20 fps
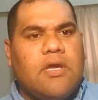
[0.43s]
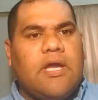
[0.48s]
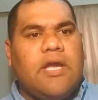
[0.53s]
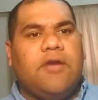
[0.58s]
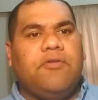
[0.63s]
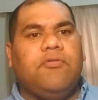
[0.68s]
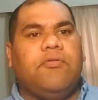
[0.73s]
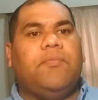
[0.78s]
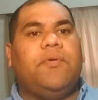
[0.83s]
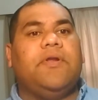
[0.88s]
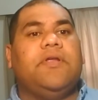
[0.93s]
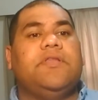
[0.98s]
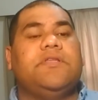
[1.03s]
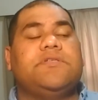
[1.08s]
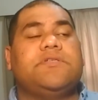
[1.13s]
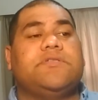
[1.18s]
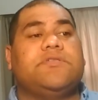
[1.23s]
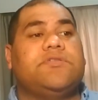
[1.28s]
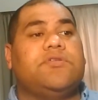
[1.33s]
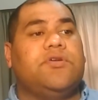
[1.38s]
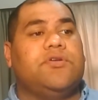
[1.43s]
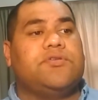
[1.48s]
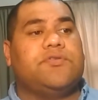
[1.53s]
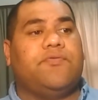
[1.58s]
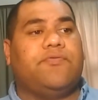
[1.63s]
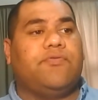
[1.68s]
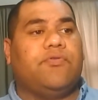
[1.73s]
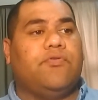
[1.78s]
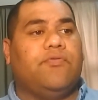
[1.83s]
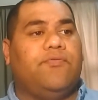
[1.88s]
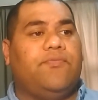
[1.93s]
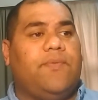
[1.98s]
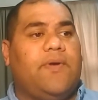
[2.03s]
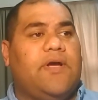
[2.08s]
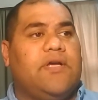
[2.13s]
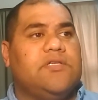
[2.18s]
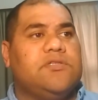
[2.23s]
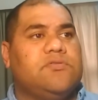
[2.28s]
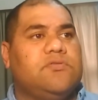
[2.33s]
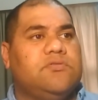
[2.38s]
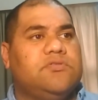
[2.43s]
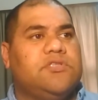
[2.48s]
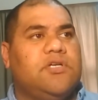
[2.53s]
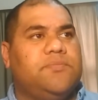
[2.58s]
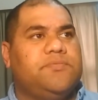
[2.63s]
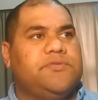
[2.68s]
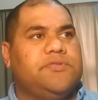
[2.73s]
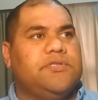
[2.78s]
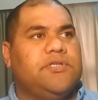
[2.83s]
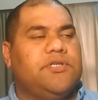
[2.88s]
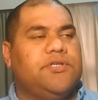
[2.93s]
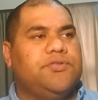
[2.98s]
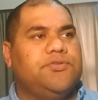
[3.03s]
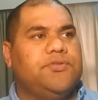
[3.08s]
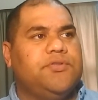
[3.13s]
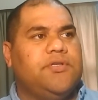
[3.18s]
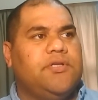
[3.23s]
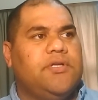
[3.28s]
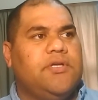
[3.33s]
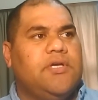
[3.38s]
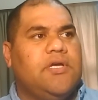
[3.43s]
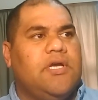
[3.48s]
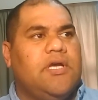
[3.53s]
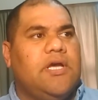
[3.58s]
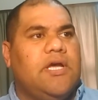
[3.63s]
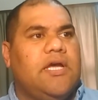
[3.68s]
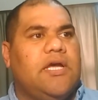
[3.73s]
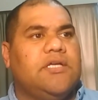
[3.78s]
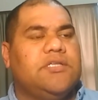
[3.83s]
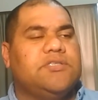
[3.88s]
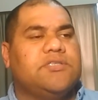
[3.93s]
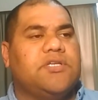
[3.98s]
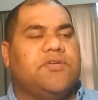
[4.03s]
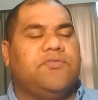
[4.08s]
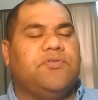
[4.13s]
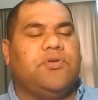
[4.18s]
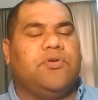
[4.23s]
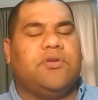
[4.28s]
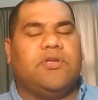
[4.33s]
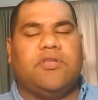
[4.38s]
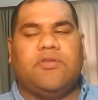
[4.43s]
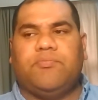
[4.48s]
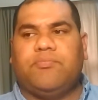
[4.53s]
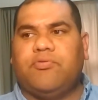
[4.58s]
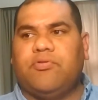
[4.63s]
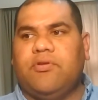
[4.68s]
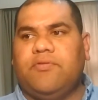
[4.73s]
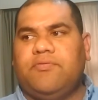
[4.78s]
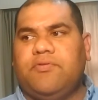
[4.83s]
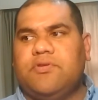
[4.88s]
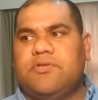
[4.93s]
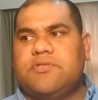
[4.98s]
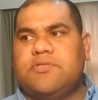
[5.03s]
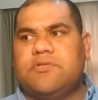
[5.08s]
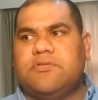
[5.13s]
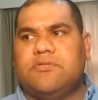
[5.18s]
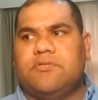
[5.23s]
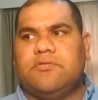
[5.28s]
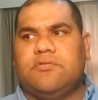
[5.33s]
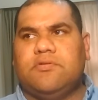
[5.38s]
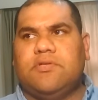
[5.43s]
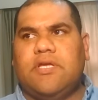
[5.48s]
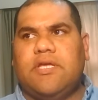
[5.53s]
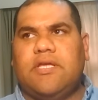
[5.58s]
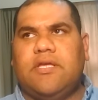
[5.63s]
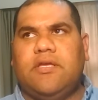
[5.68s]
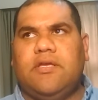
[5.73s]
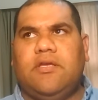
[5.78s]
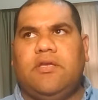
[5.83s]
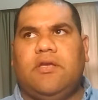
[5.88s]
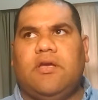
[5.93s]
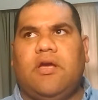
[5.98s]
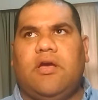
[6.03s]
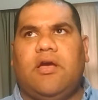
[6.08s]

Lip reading: Hey everybody, this is Herschel from High School Top 200. Just giving you another preview today.